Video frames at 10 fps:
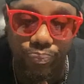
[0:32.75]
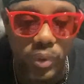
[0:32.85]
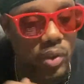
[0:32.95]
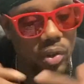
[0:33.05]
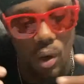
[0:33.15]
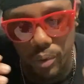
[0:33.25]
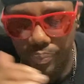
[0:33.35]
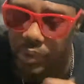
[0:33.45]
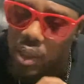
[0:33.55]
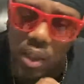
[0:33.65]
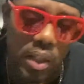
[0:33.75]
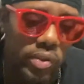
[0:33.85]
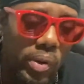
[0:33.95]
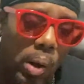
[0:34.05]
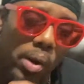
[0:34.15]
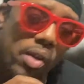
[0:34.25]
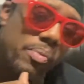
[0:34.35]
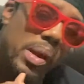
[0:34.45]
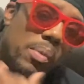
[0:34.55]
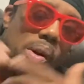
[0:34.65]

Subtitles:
So let's start it off, man.